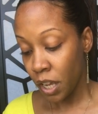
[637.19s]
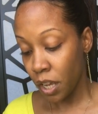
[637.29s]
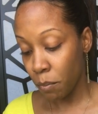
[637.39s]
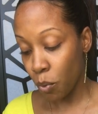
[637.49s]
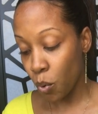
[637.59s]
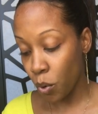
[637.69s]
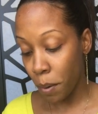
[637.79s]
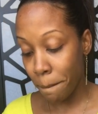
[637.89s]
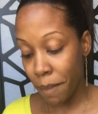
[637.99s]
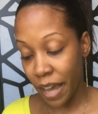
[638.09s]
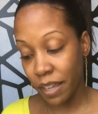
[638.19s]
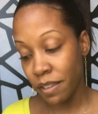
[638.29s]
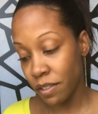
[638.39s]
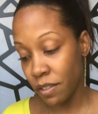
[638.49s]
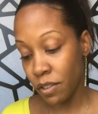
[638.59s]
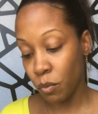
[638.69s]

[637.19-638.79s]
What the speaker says: and pouring back into the